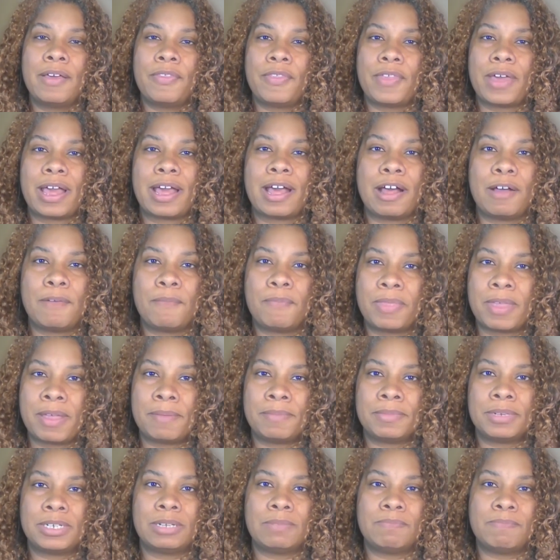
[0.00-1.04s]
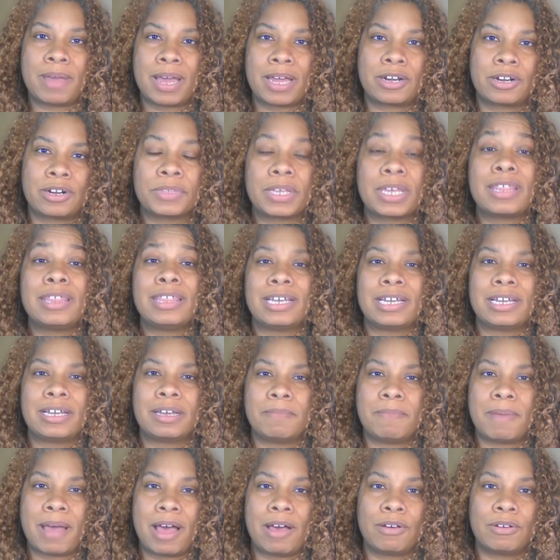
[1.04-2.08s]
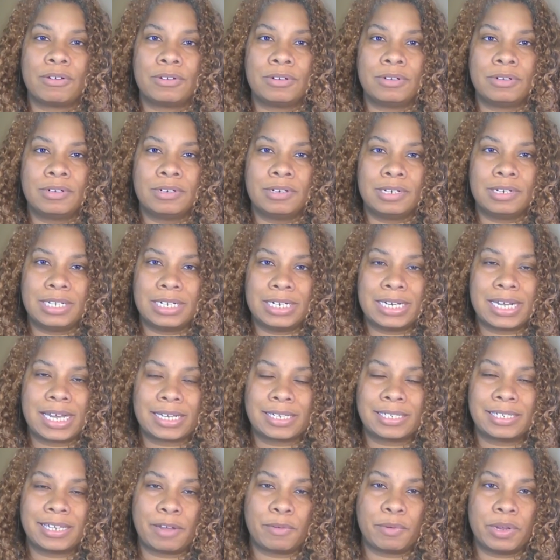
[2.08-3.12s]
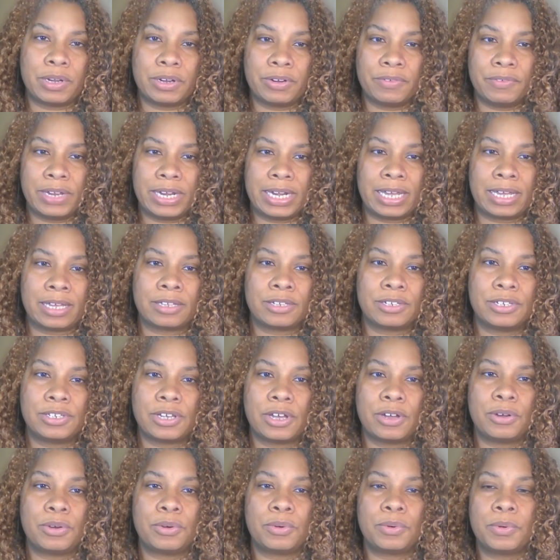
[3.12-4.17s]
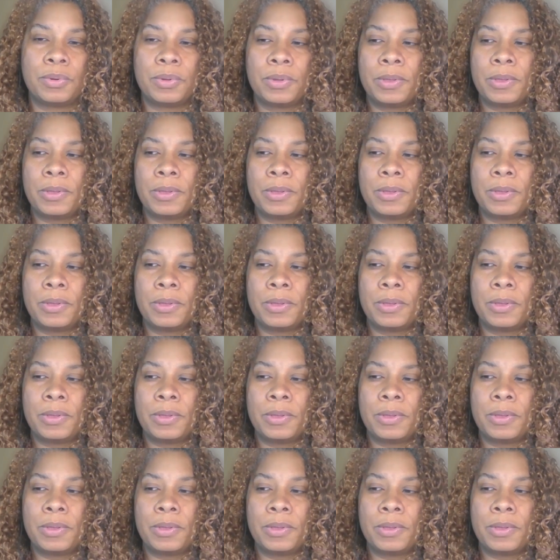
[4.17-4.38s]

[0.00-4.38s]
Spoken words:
that helped them to better think about the text that we were reading. So